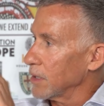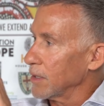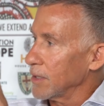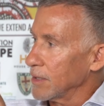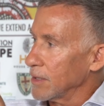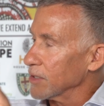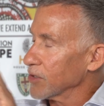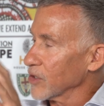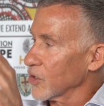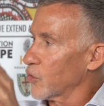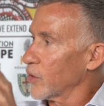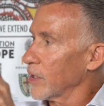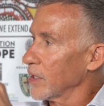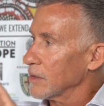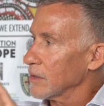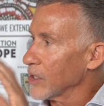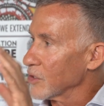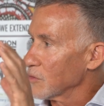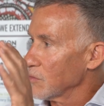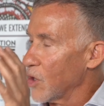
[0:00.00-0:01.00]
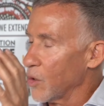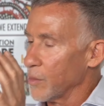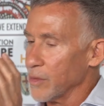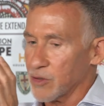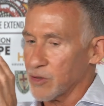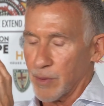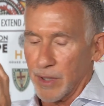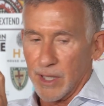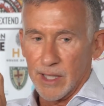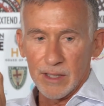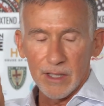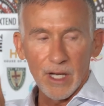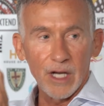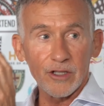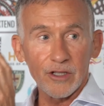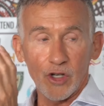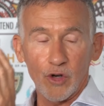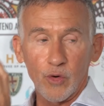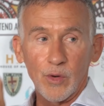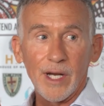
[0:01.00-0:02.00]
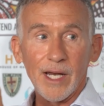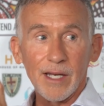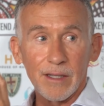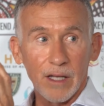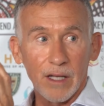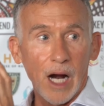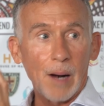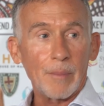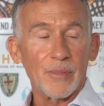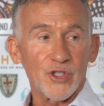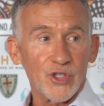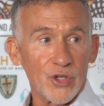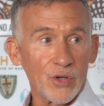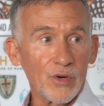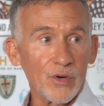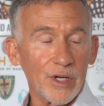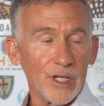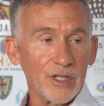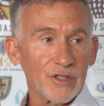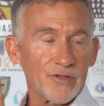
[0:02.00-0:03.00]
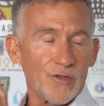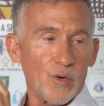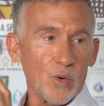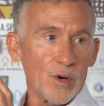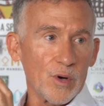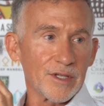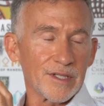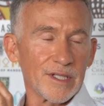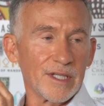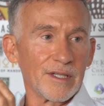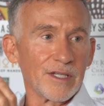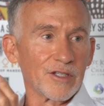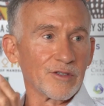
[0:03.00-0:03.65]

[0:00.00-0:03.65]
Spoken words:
he doesn't create these moments, but he does create the opportunities for us in